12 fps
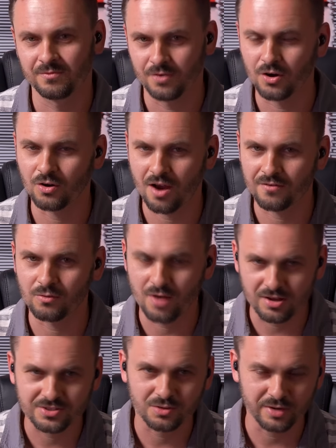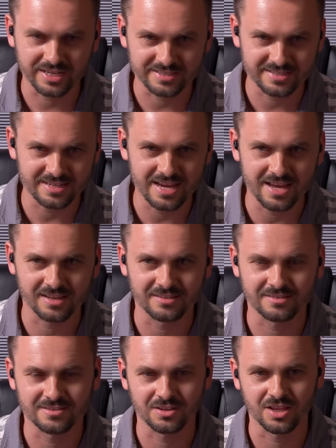photograph it well so we could see
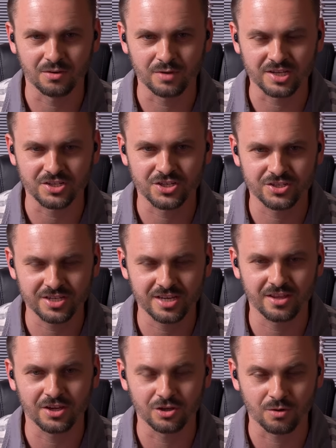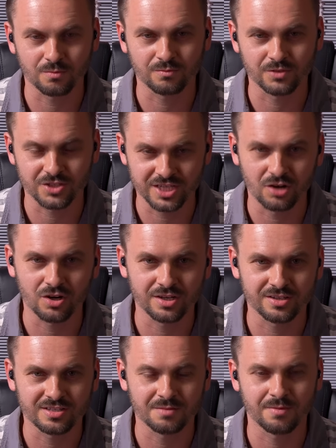it, so that we could see that you're
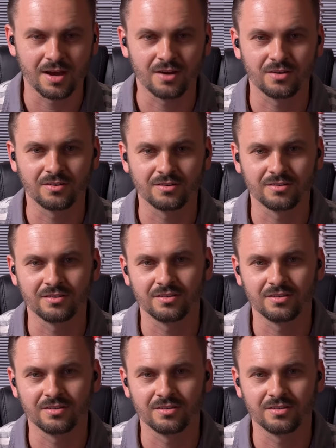serious about